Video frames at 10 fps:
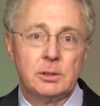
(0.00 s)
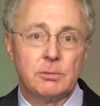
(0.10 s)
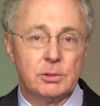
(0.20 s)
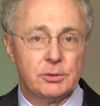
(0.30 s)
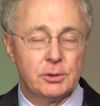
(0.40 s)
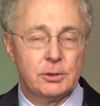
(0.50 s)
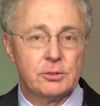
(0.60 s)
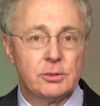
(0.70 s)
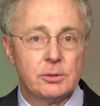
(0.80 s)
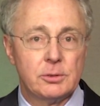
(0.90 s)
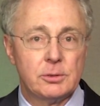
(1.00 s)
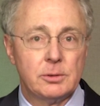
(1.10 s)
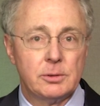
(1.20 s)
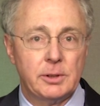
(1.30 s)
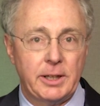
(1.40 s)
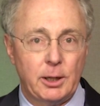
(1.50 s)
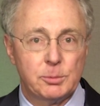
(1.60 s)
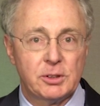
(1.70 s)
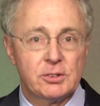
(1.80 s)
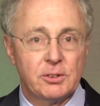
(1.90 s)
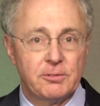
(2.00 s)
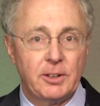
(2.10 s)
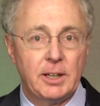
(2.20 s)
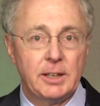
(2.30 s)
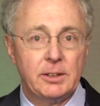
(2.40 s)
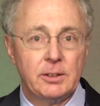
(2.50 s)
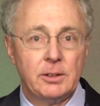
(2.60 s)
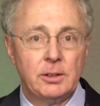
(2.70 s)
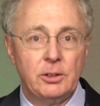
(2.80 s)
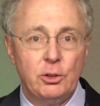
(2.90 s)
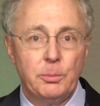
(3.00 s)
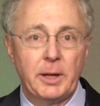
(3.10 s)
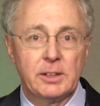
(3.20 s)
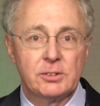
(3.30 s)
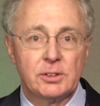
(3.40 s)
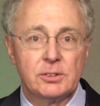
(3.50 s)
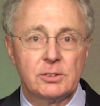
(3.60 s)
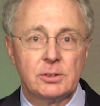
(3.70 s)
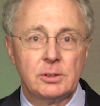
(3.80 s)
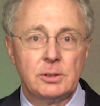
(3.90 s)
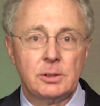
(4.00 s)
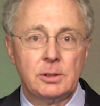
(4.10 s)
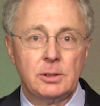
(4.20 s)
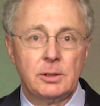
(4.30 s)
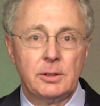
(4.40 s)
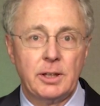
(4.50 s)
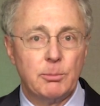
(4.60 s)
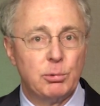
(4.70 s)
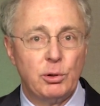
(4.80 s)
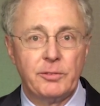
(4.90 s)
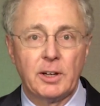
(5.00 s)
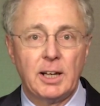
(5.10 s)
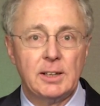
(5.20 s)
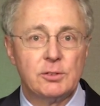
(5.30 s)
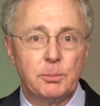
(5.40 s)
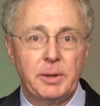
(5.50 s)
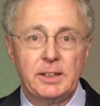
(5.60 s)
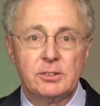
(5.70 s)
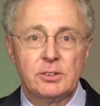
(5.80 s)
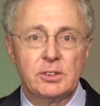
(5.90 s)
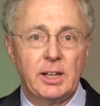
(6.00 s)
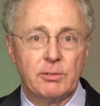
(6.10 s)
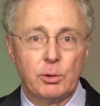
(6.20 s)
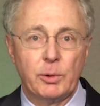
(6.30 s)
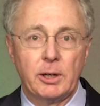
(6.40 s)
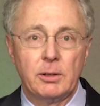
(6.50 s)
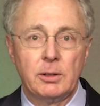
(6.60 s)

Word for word: research that helps us to find new medicines that improve the lives of patients everywhere.